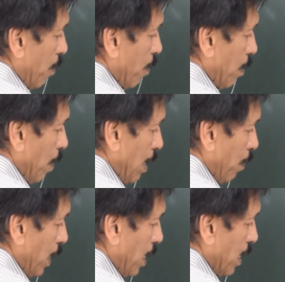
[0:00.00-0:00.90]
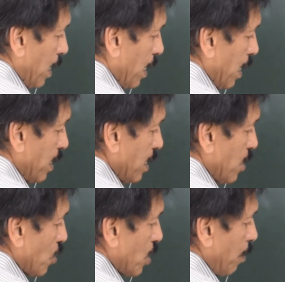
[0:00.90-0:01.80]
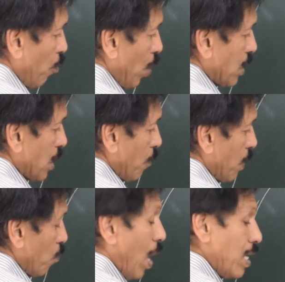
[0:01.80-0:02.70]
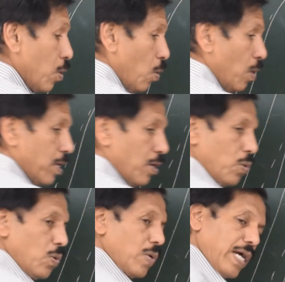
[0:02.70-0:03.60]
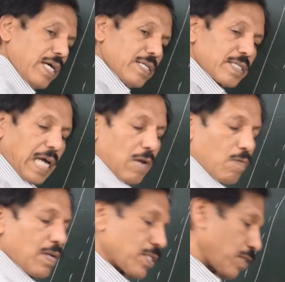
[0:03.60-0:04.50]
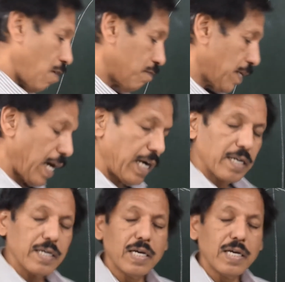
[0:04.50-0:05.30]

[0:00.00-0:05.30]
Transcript: But my predicted range is 3.7, one golden rule in calculation of tide,